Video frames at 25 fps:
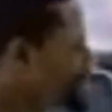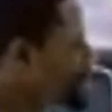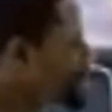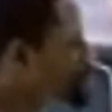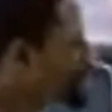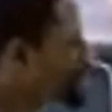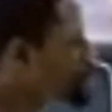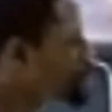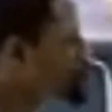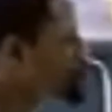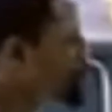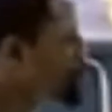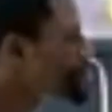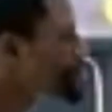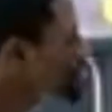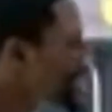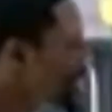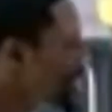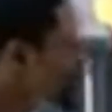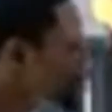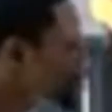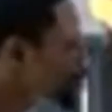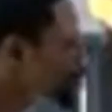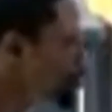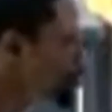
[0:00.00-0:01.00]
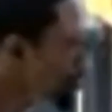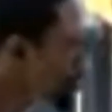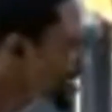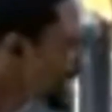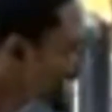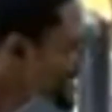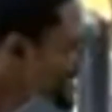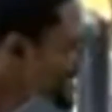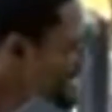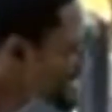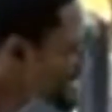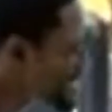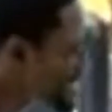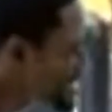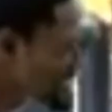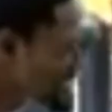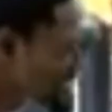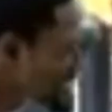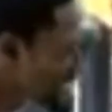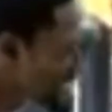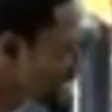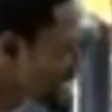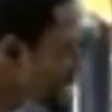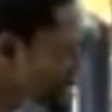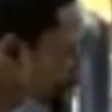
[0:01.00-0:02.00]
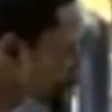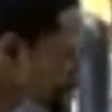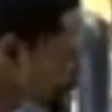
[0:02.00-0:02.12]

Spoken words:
not ready to look at the children.